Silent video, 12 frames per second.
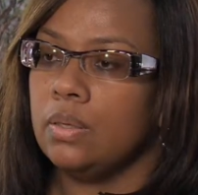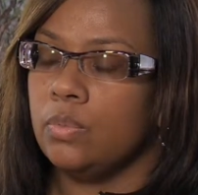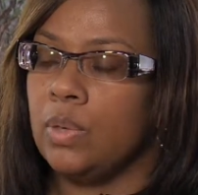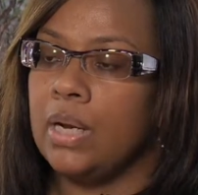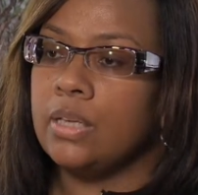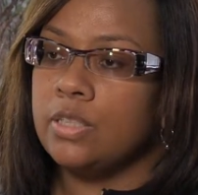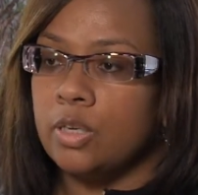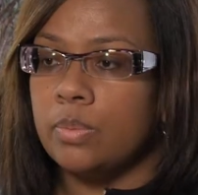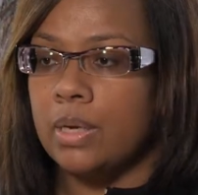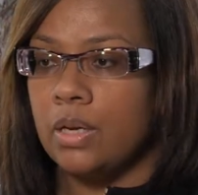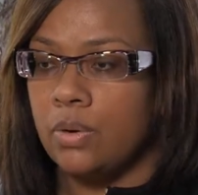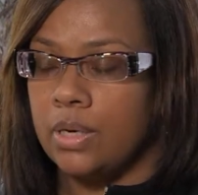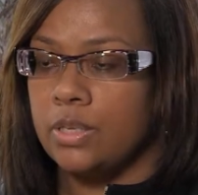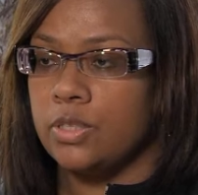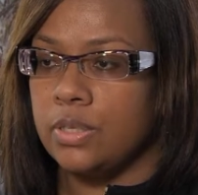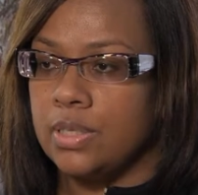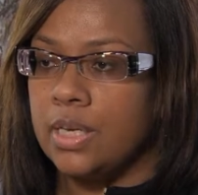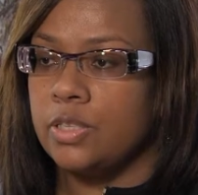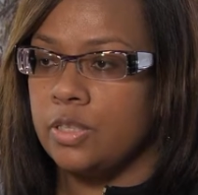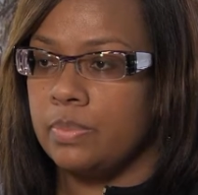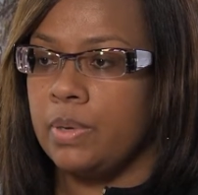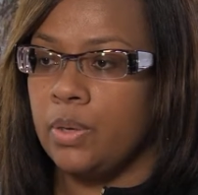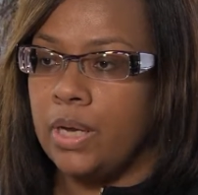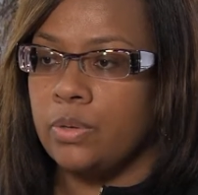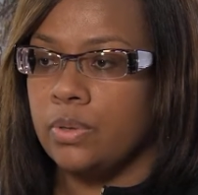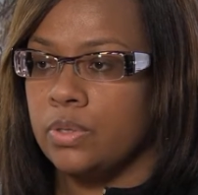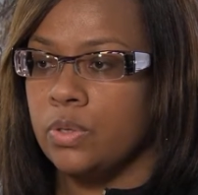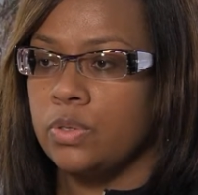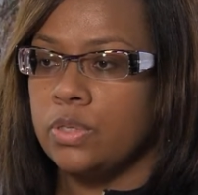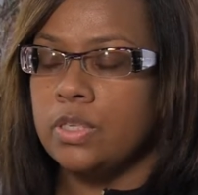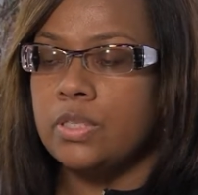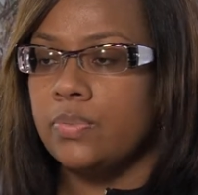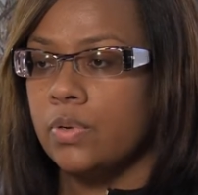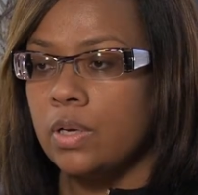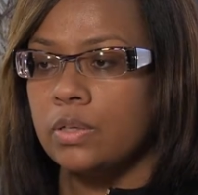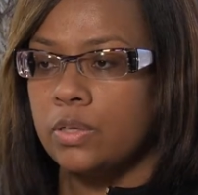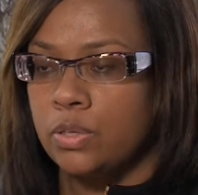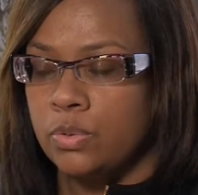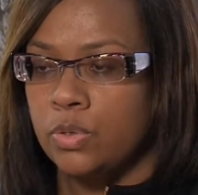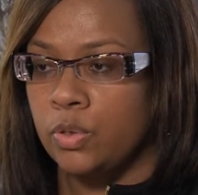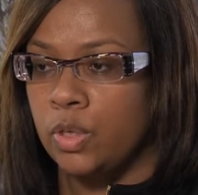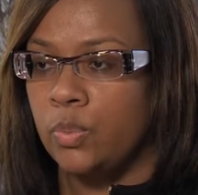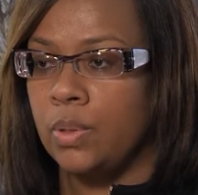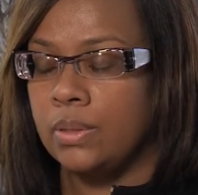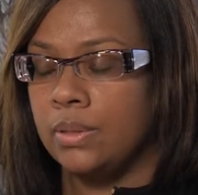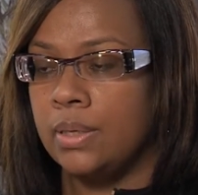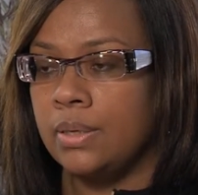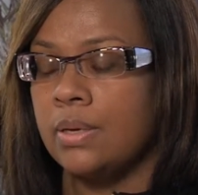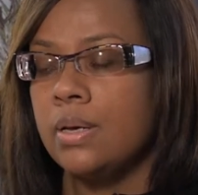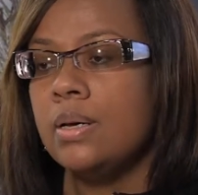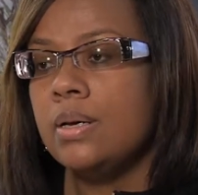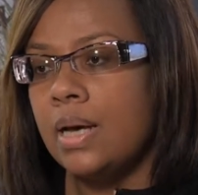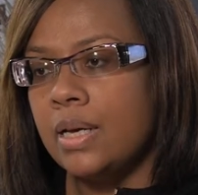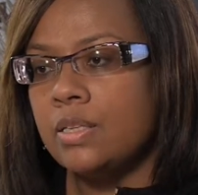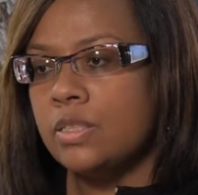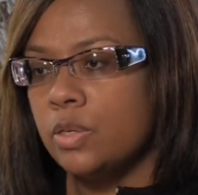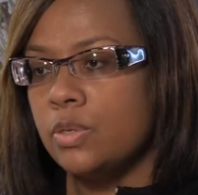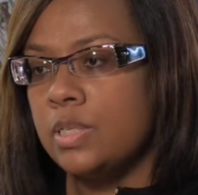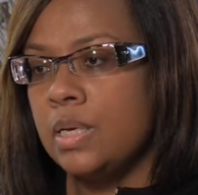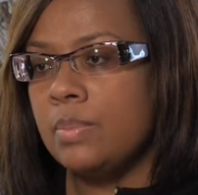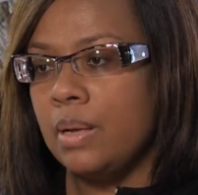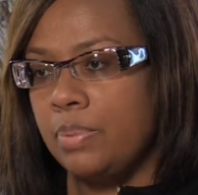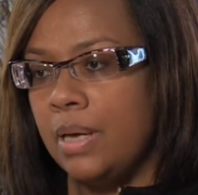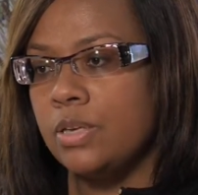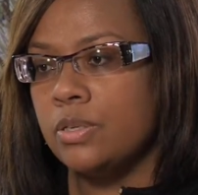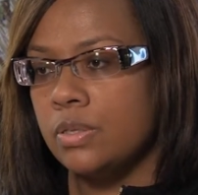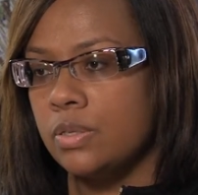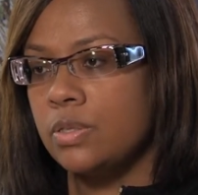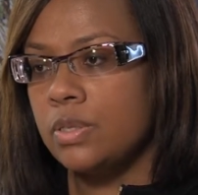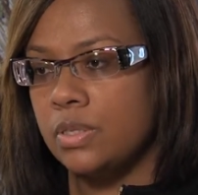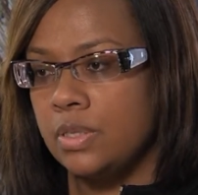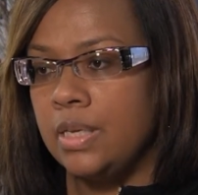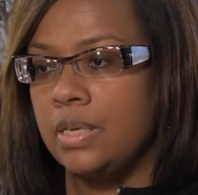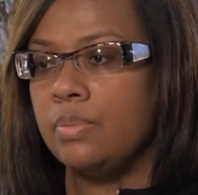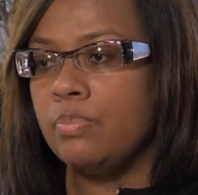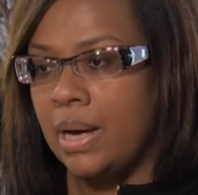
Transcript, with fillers: When I consider my greatest success as a bariatric surgeon, it's difficult to choose only one thing. I consider seeing my patients succeed